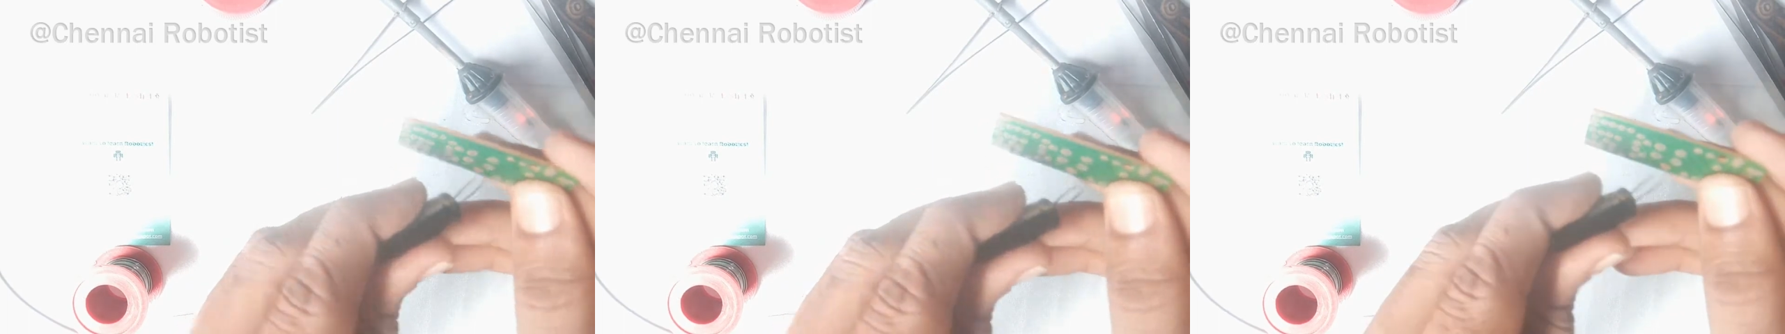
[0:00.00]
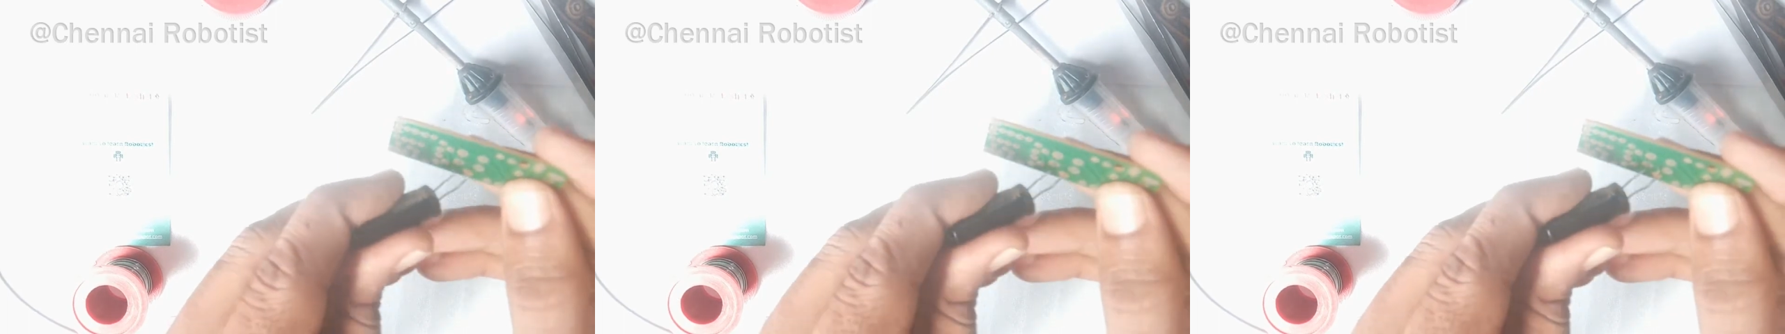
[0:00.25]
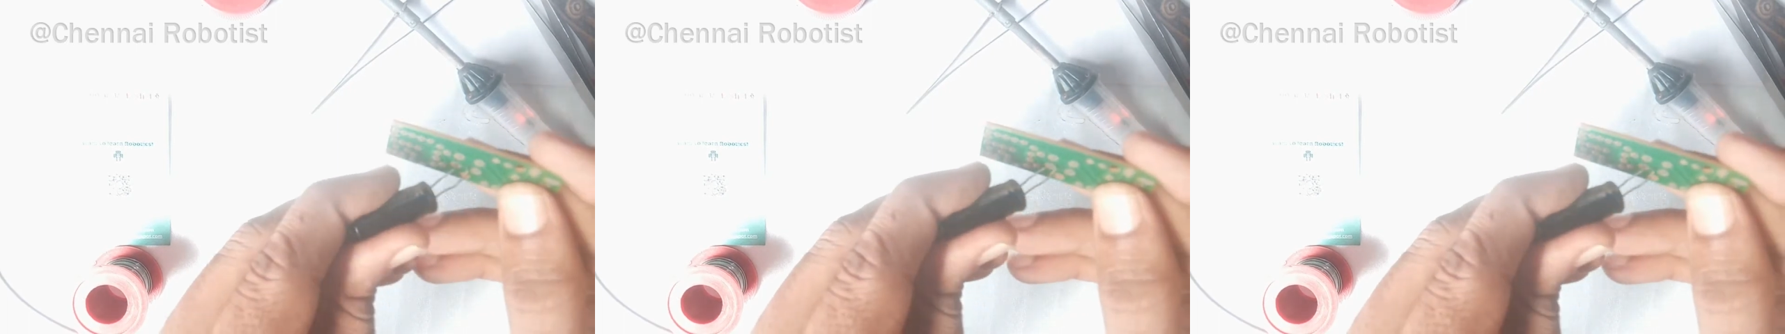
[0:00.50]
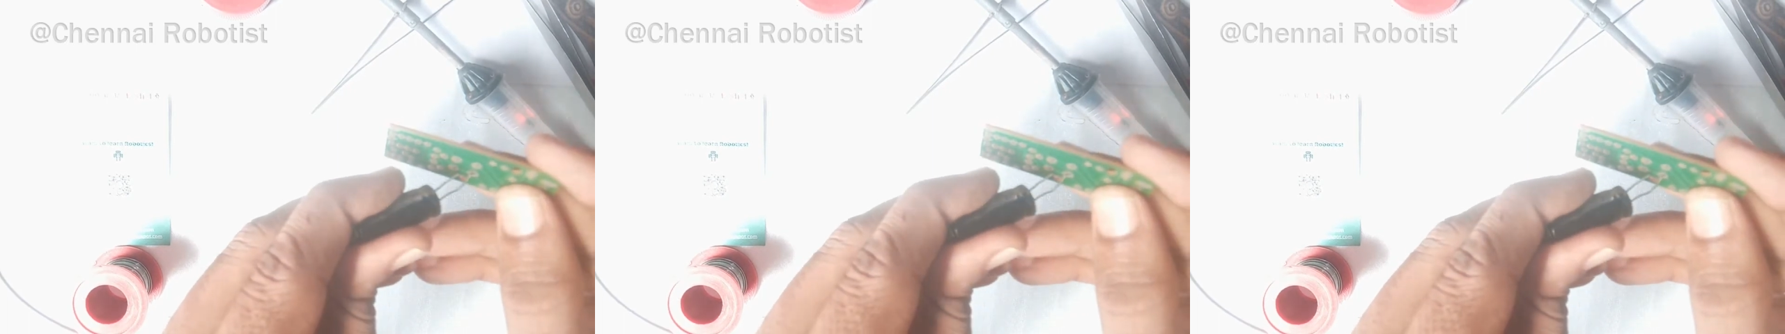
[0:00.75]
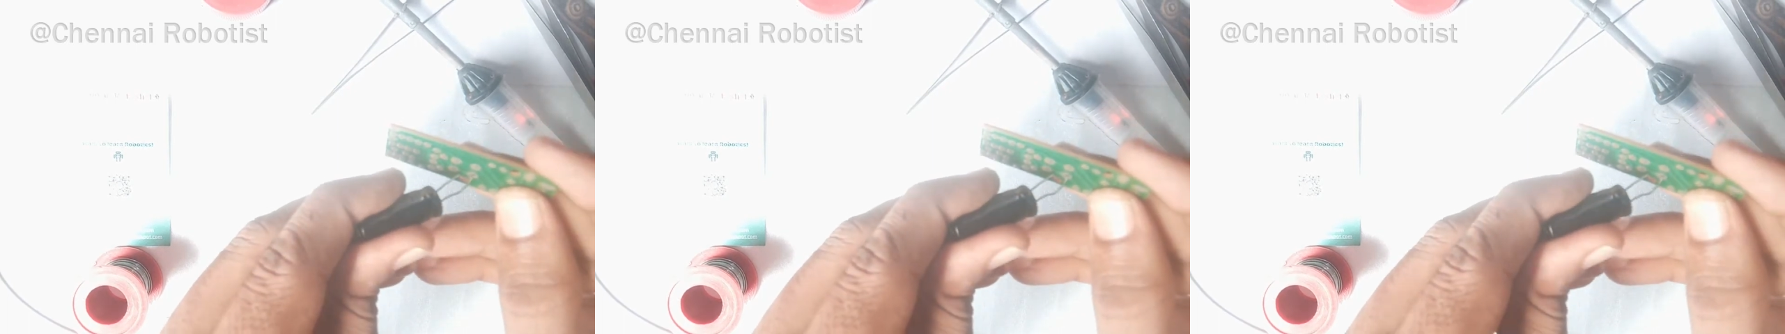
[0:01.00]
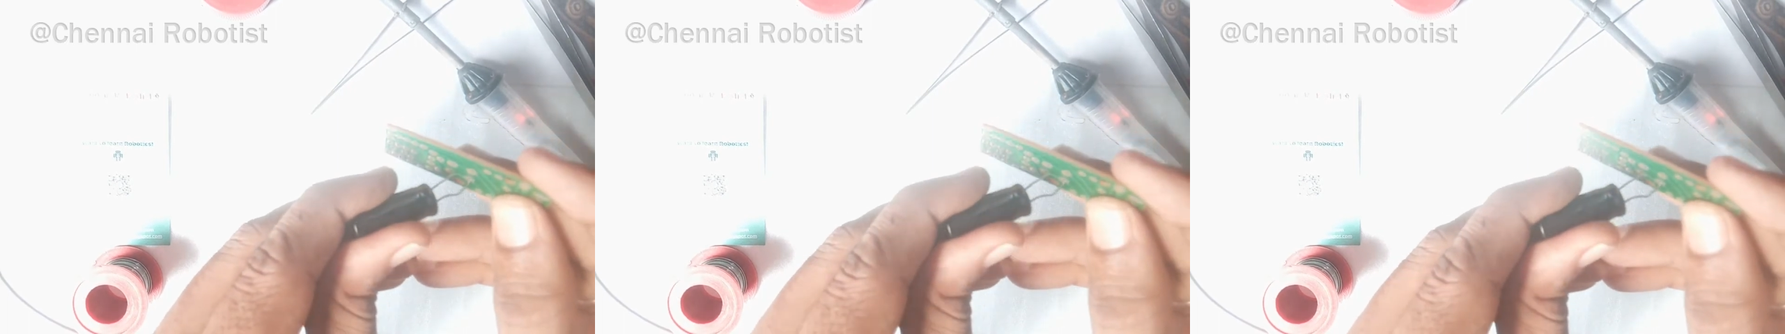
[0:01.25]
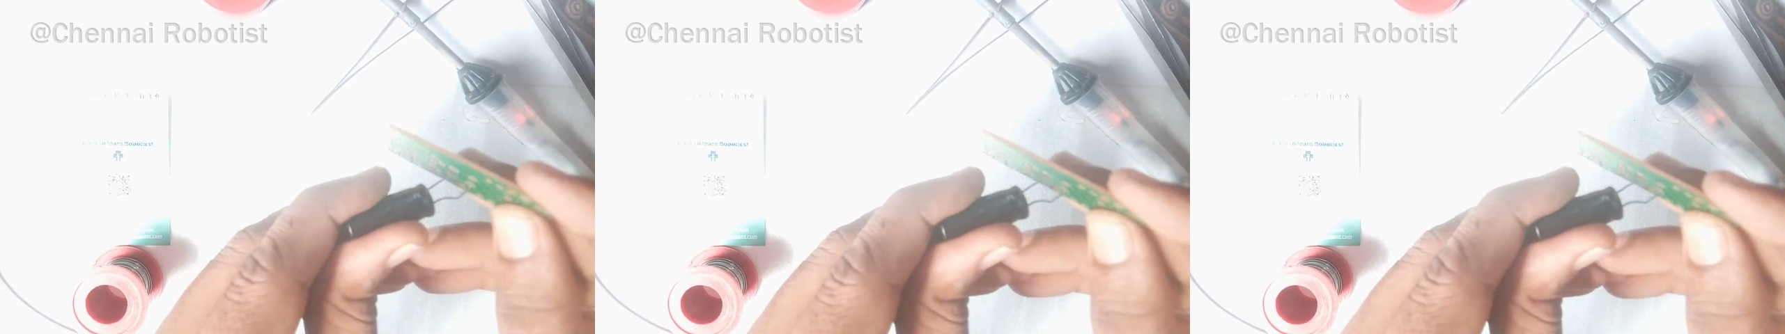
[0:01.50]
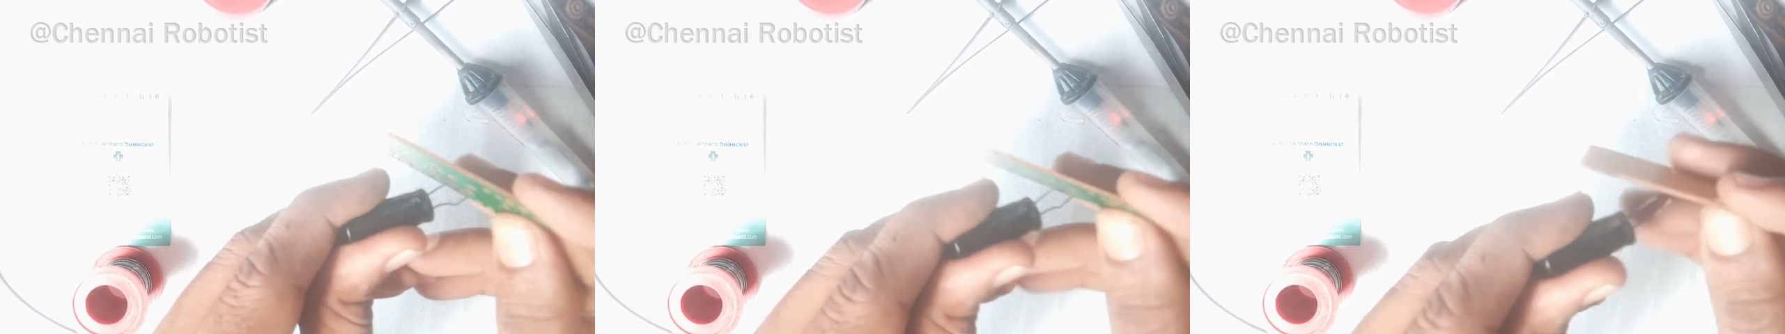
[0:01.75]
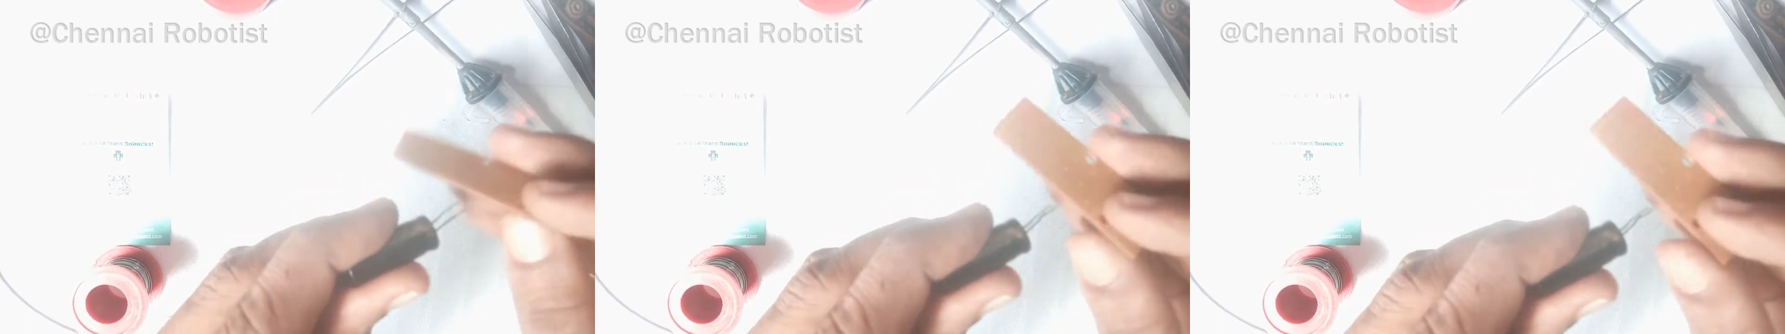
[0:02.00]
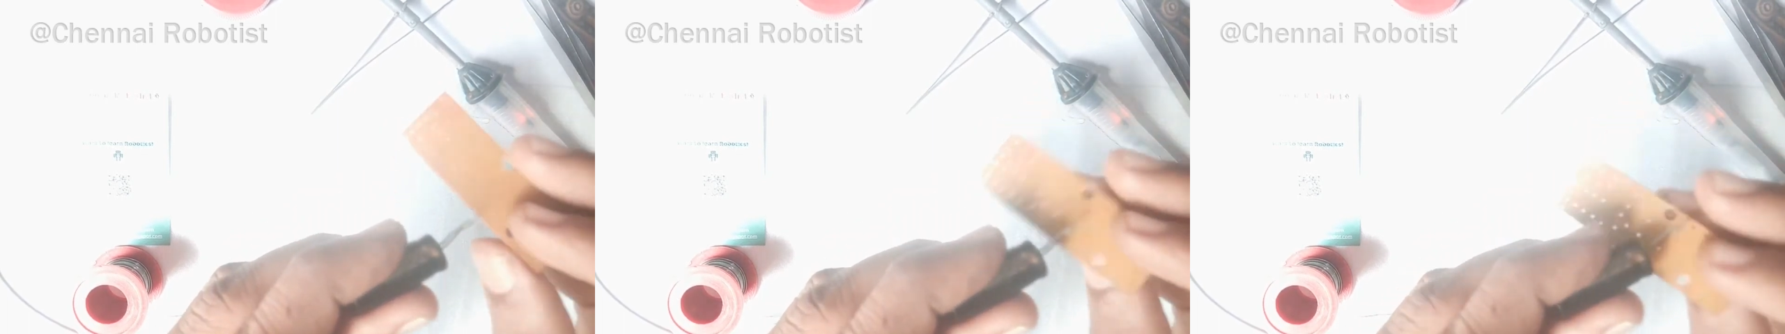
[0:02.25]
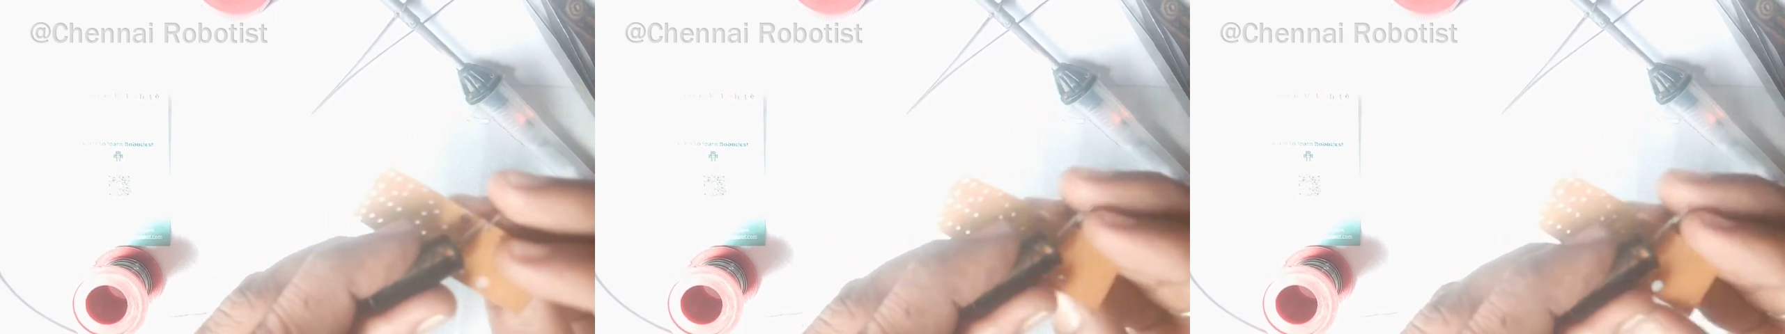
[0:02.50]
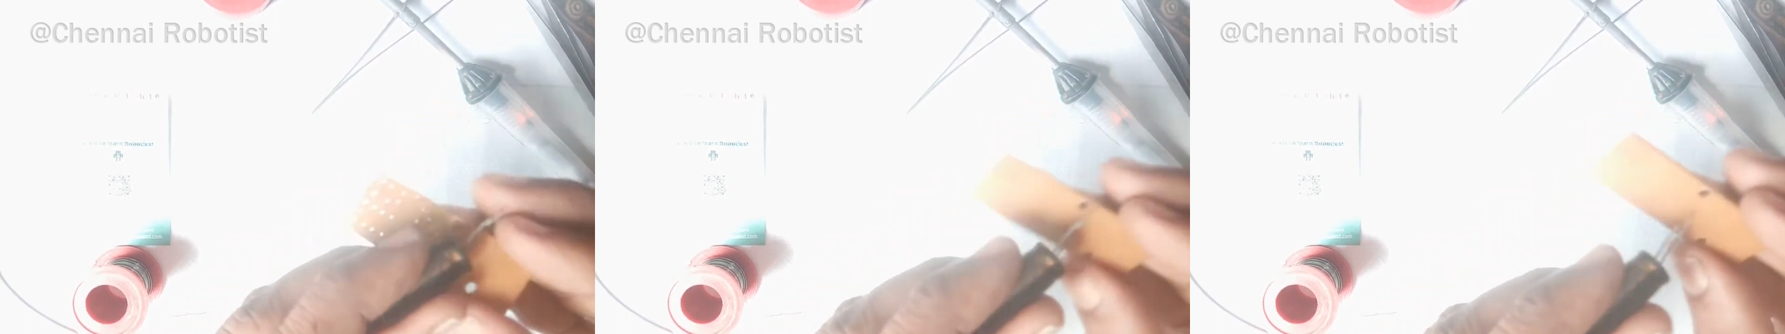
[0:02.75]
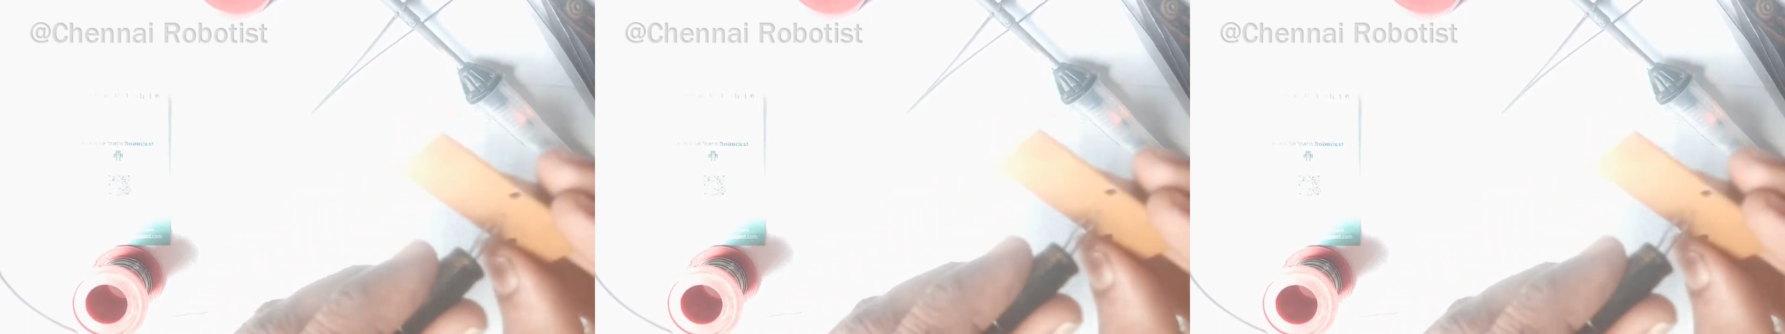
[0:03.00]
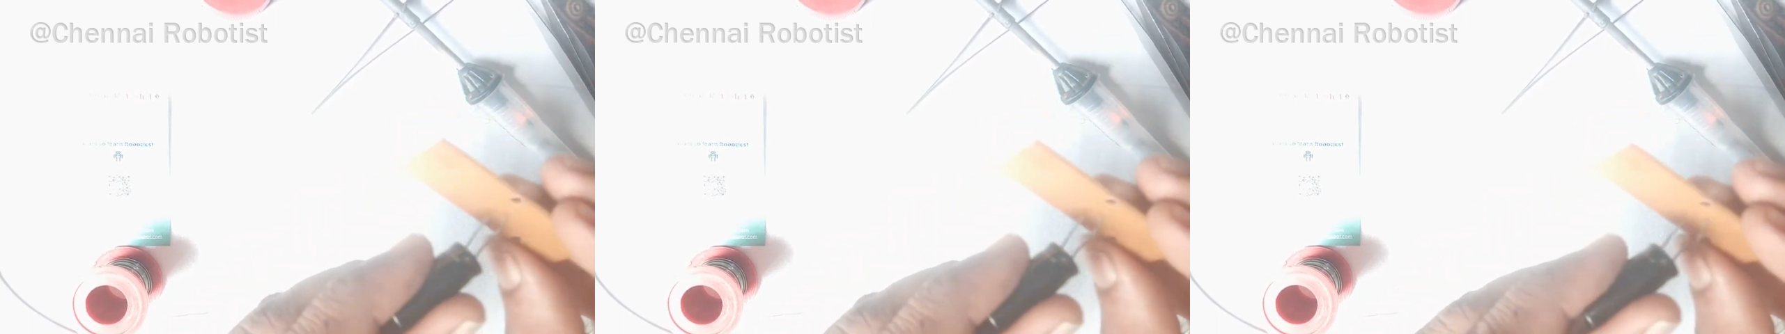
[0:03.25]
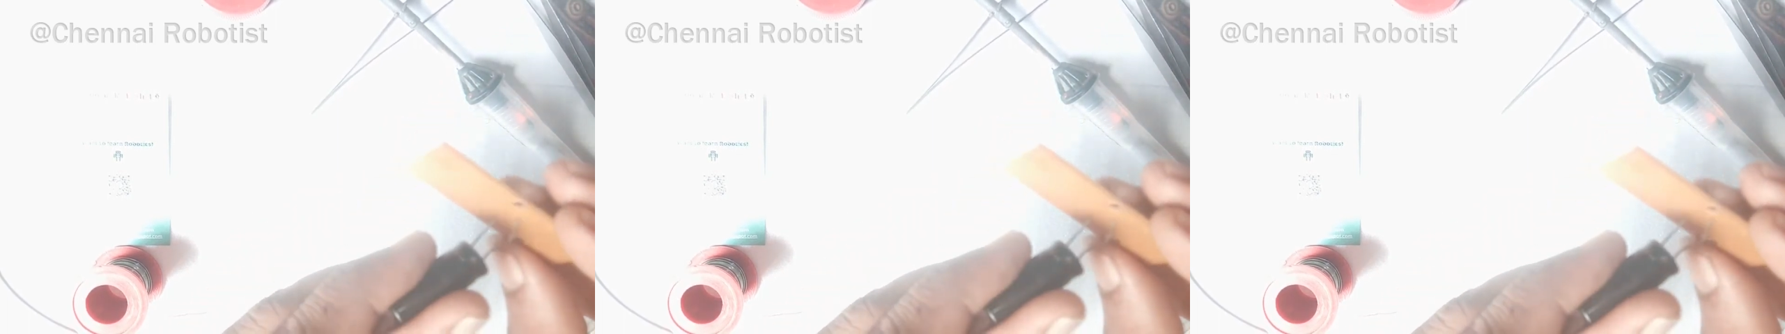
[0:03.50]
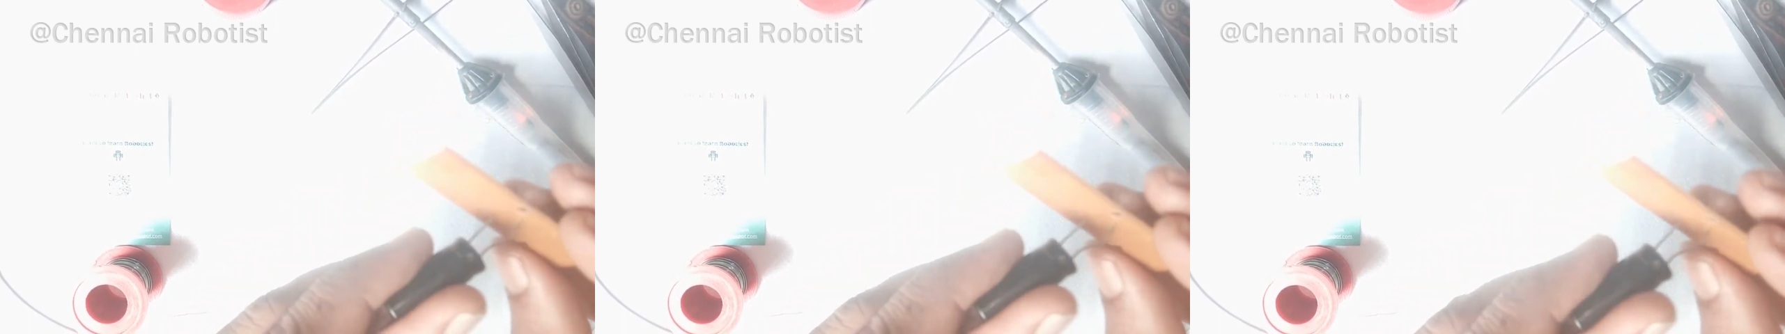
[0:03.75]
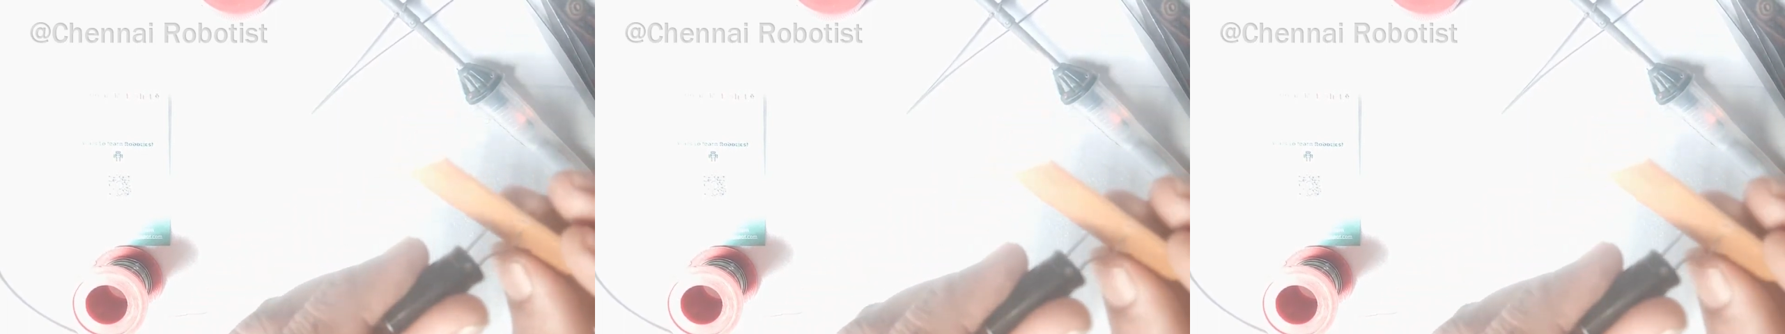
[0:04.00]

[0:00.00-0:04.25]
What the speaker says: No face is visible, so there are no lips to read.